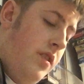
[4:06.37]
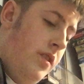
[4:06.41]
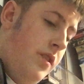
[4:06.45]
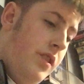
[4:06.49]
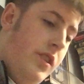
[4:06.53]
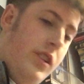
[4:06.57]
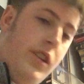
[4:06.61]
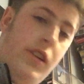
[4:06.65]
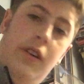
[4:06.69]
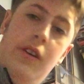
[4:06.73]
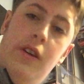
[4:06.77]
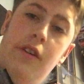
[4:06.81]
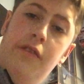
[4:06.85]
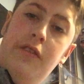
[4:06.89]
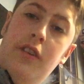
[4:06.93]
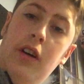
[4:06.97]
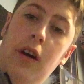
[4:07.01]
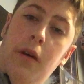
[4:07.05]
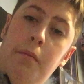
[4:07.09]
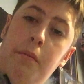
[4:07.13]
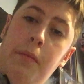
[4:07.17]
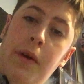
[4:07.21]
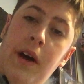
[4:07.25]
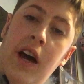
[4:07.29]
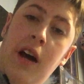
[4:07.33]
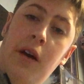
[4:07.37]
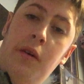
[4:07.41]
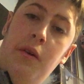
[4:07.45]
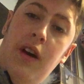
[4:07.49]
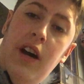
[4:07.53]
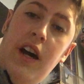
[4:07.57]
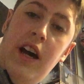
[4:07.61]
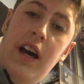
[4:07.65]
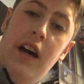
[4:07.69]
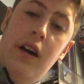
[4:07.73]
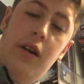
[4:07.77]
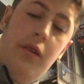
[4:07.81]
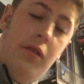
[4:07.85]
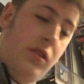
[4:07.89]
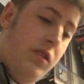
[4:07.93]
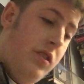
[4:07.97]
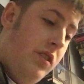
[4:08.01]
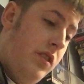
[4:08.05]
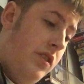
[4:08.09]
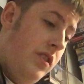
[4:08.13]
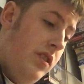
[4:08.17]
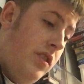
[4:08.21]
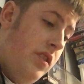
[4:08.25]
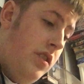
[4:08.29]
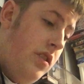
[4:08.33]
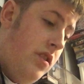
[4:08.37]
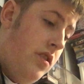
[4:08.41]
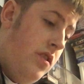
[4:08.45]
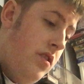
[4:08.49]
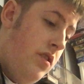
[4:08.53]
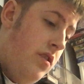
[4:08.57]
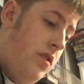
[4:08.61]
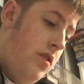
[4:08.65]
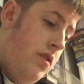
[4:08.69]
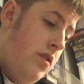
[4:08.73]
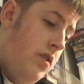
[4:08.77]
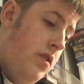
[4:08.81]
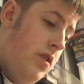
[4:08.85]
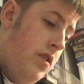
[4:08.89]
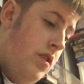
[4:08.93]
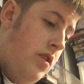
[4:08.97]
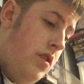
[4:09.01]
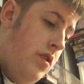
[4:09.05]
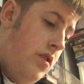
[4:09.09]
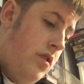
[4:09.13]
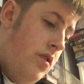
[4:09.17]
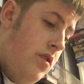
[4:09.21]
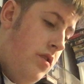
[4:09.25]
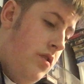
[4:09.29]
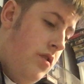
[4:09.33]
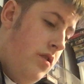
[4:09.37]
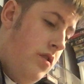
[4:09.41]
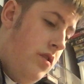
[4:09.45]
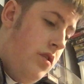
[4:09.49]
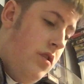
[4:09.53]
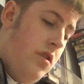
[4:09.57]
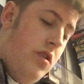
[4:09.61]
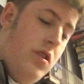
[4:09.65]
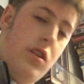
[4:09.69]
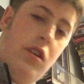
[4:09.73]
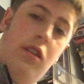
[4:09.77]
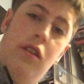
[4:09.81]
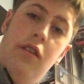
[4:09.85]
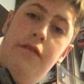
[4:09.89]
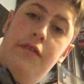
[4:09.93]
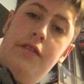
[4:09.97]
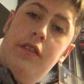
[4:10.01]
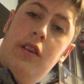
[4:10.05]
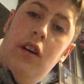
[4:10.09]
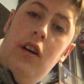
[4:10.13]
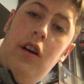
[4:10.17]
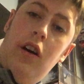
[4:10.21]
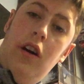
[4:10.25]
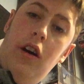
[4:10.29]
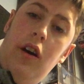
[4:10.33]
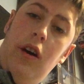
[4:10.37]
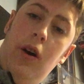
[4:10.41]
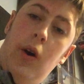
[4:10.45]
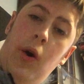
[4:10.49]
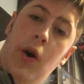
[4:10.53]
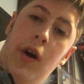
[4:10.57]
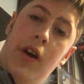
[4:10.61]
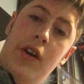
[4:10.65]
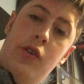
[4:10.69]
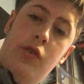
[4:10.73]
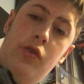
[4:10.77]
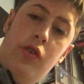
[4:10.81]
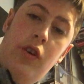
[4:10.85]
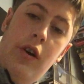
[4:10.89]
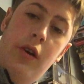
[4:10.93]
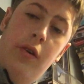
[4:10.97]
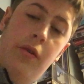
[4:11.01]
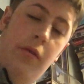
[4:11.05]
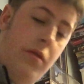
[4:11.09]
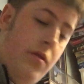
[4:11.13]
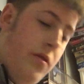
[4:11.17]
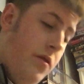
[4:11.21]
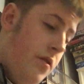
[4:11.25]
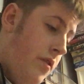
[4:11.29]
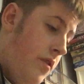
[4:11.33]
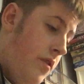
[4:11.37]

So you've got Powerhouse, you've got Hydro,